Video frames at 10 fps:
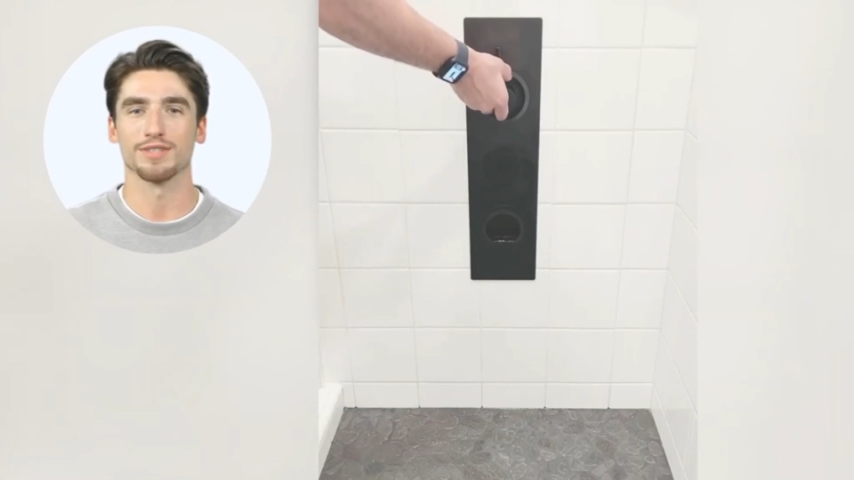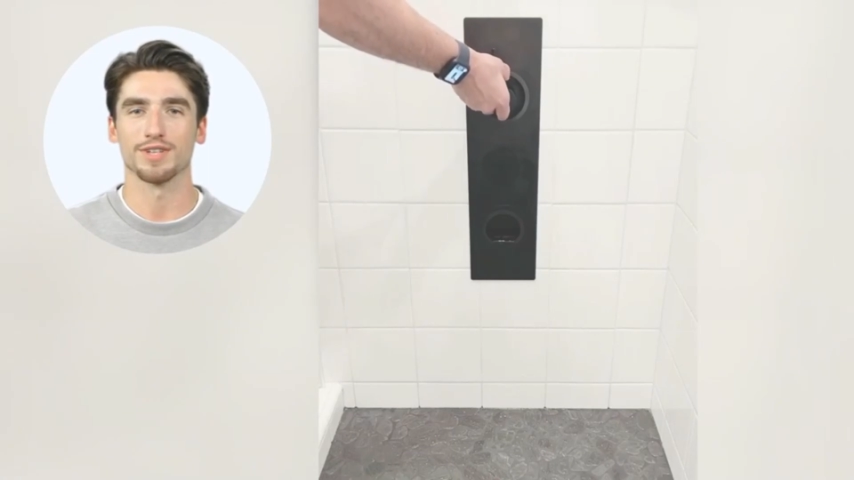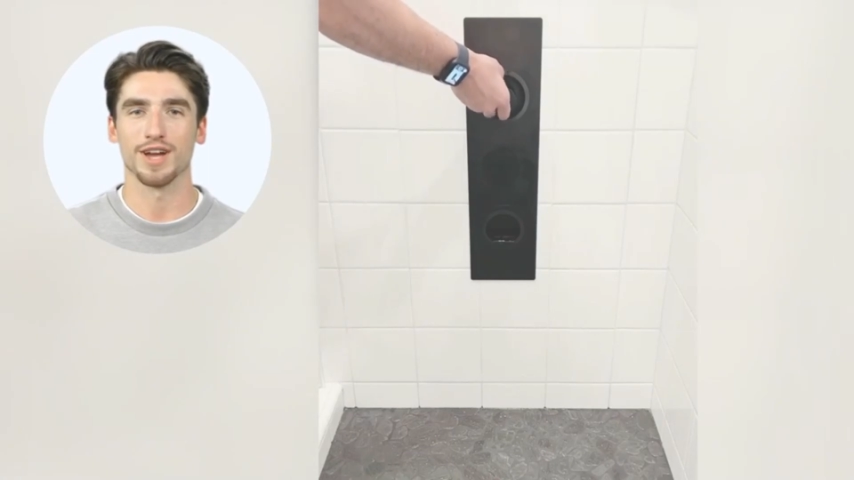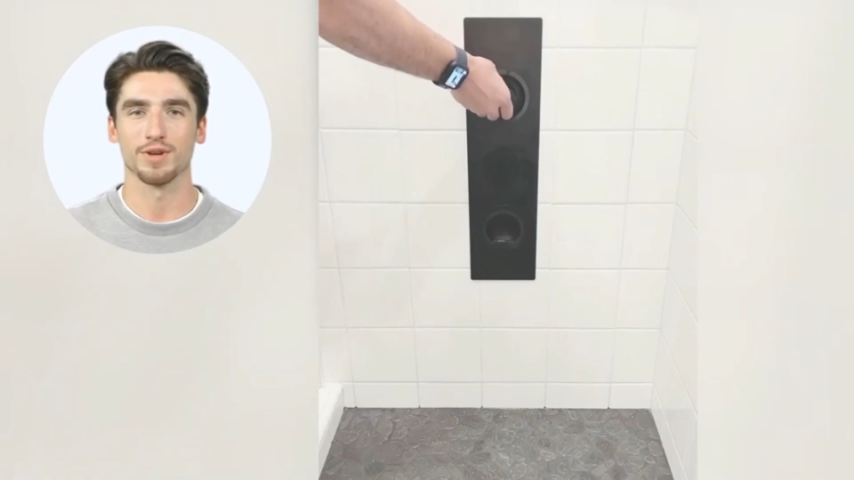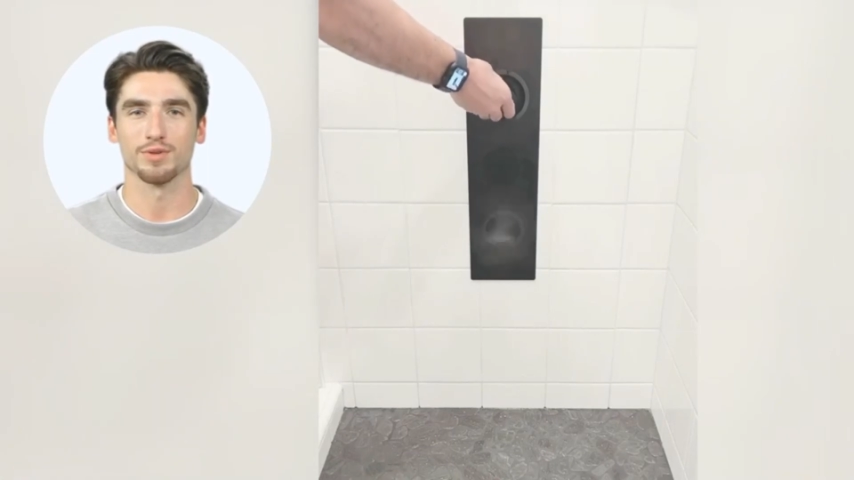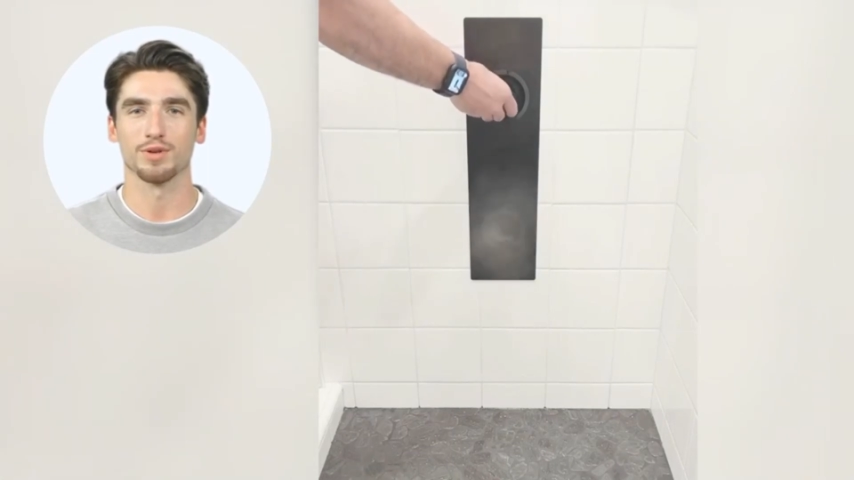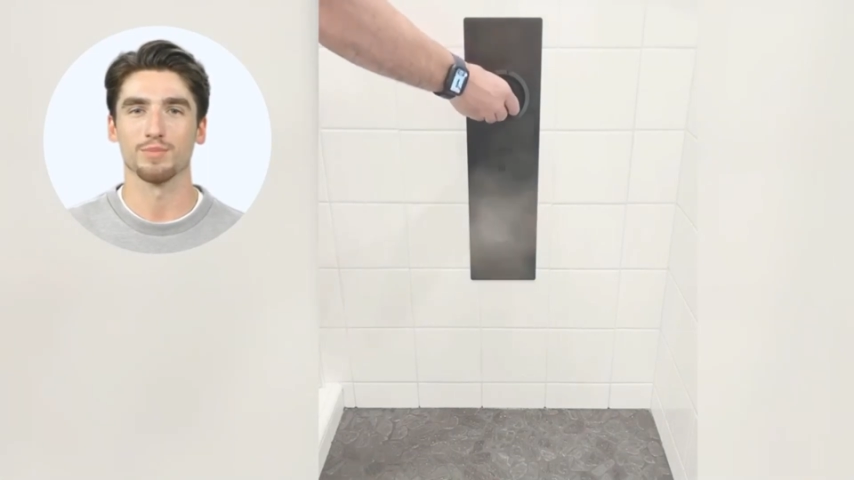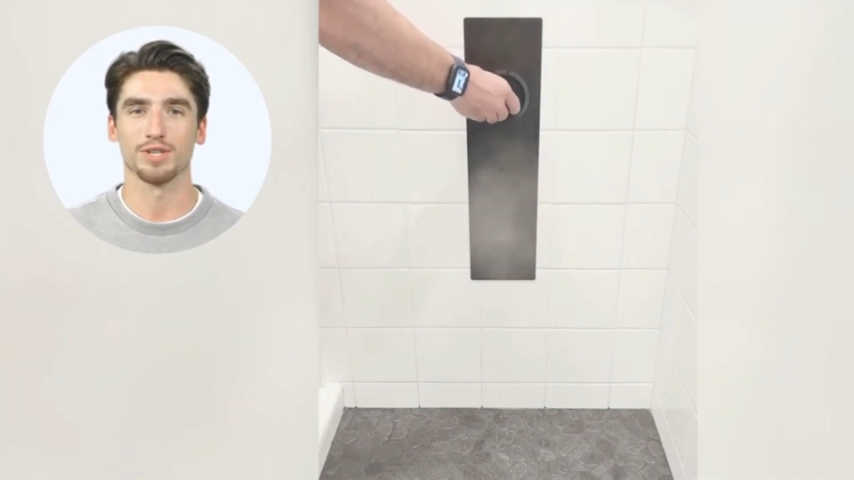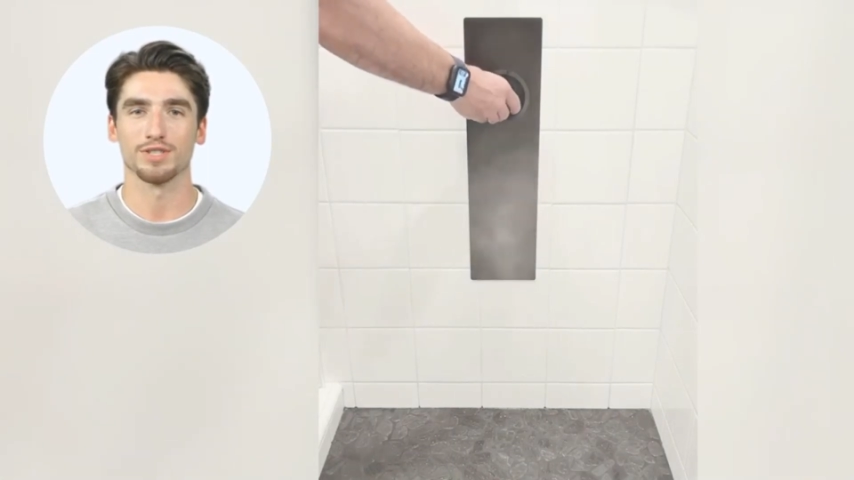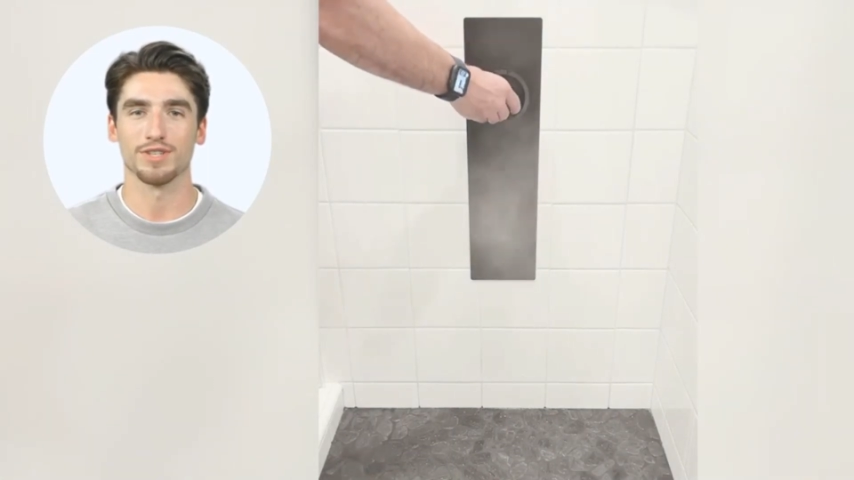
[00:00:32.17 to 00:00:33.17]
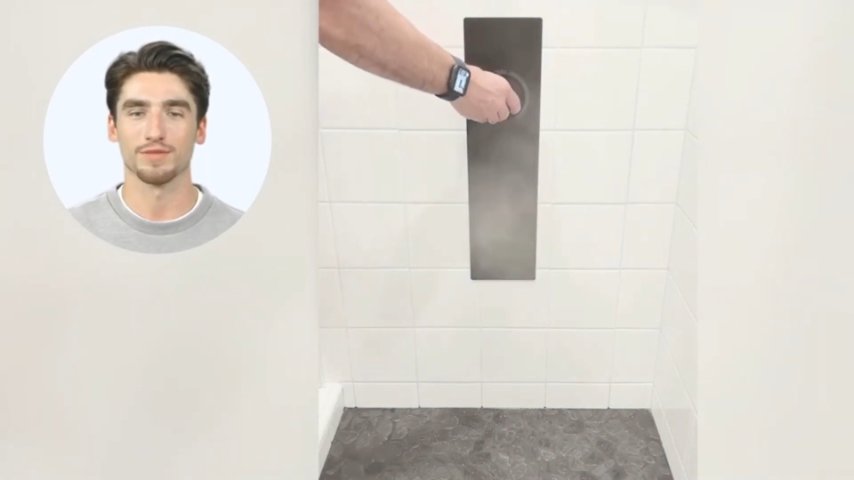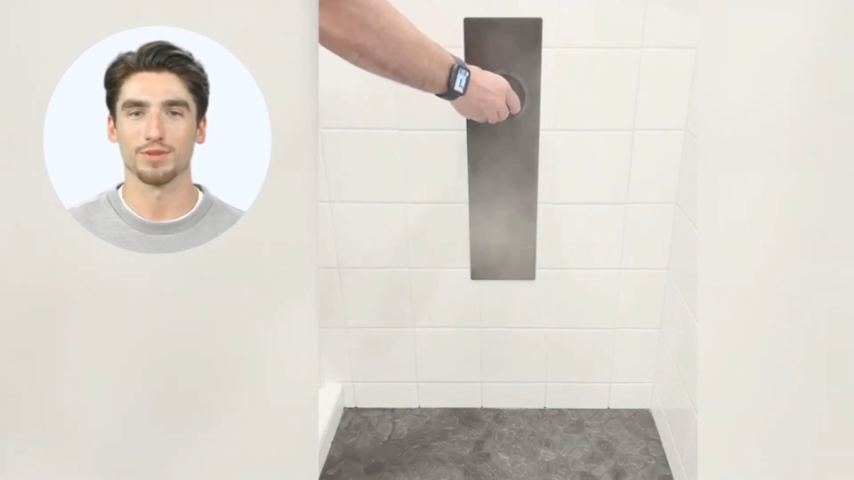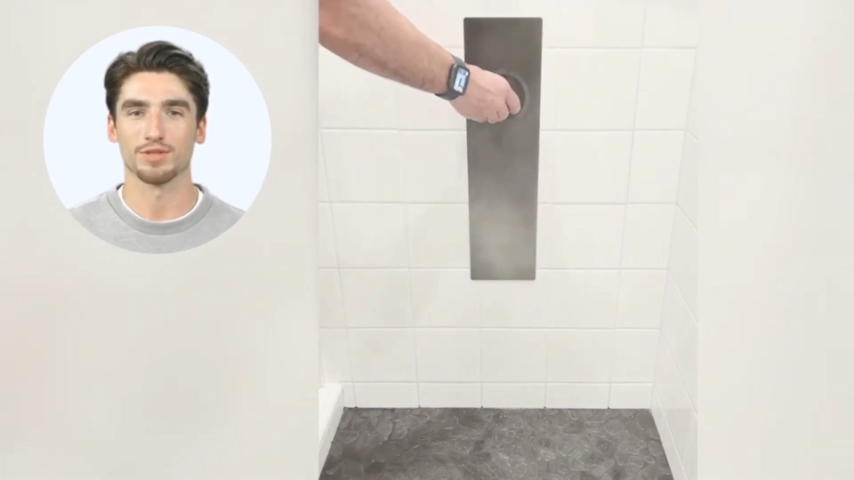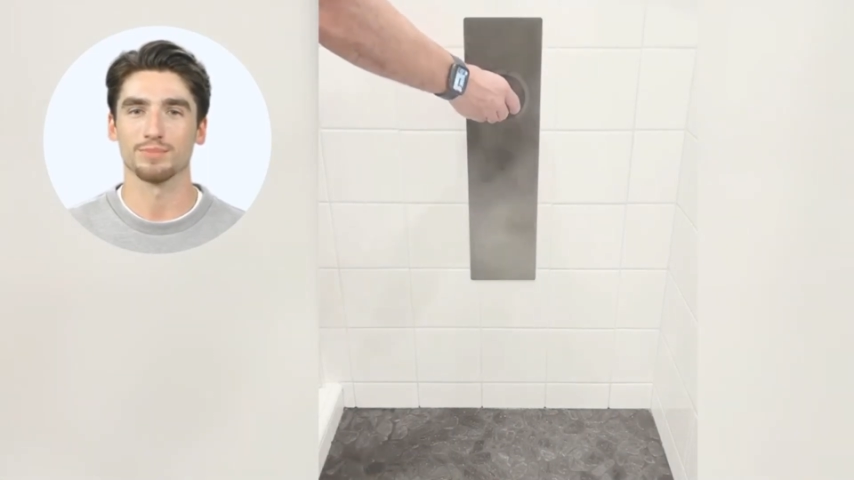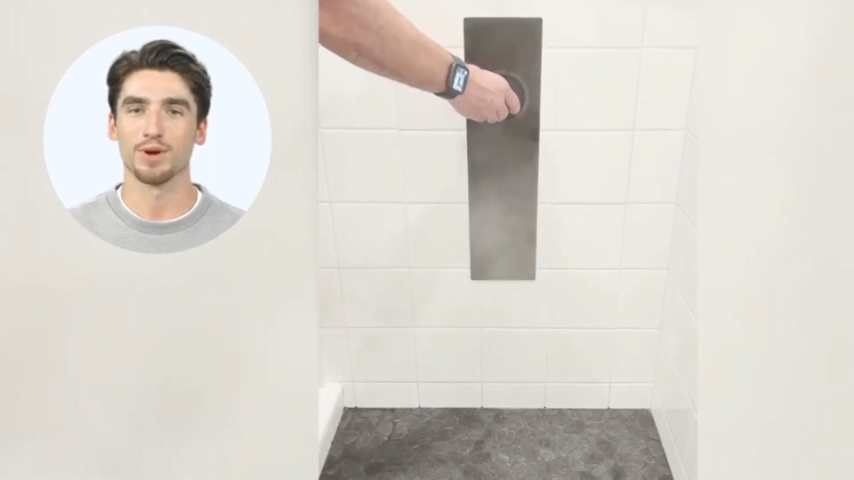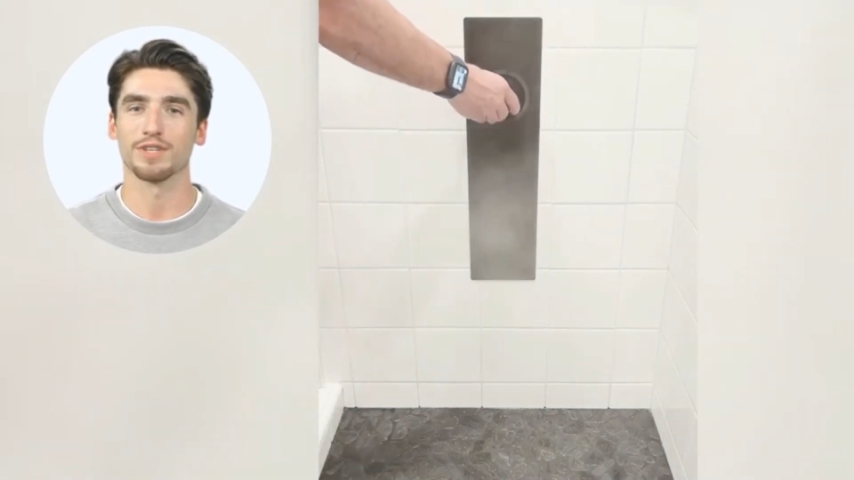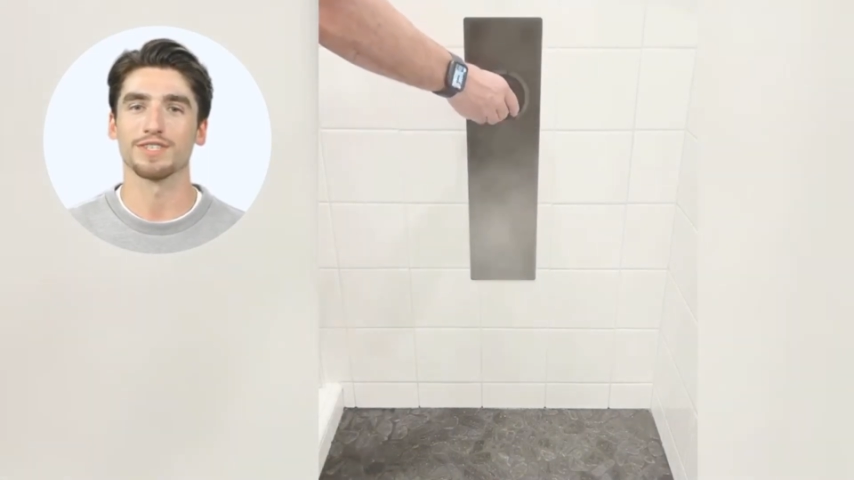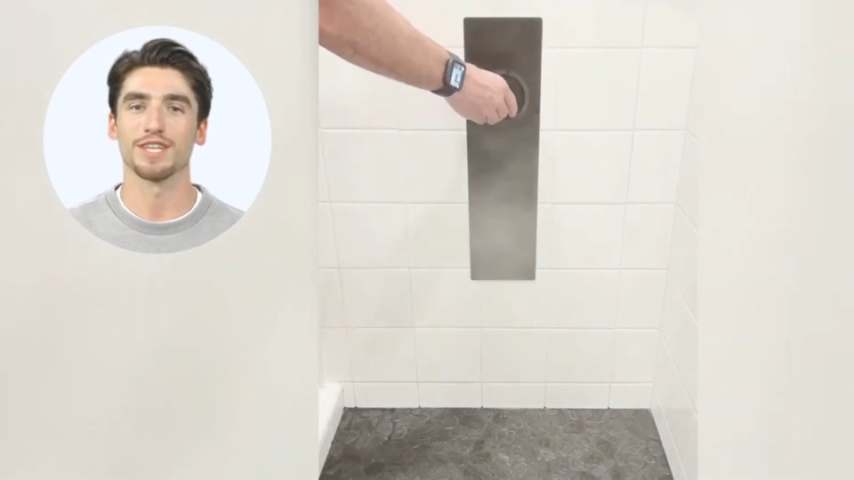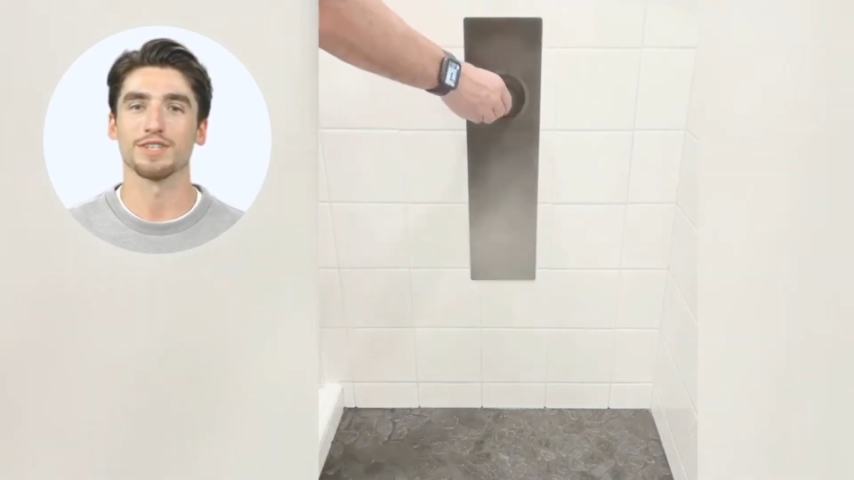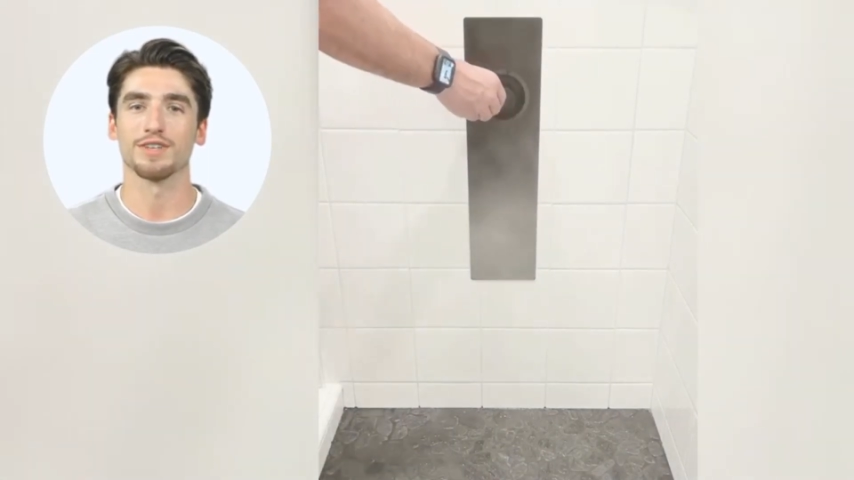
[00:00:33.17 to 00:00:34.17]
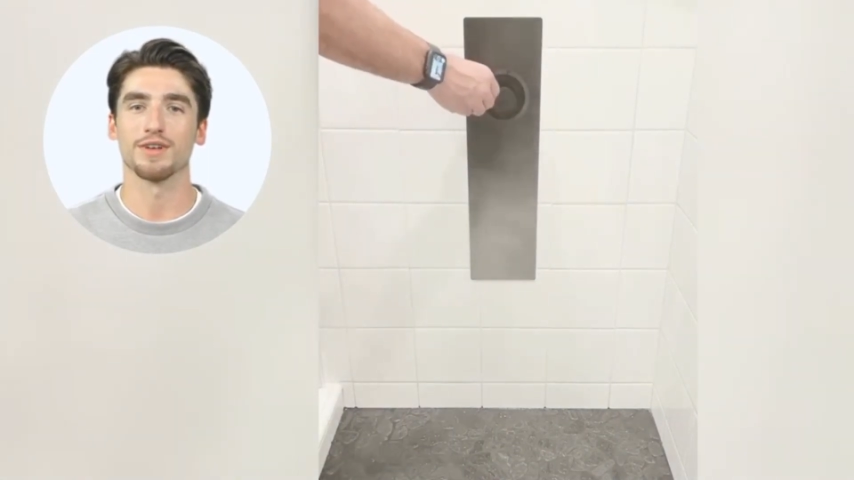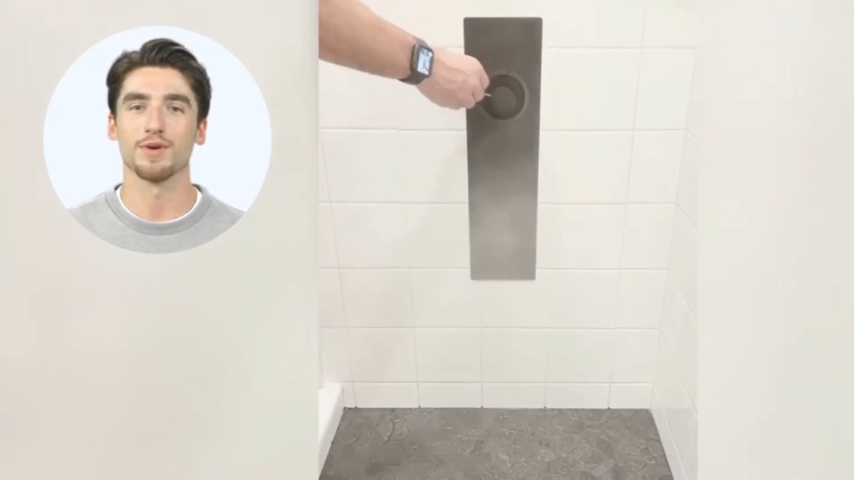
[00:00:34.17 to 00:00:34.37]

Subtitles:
entire duration of your spa session,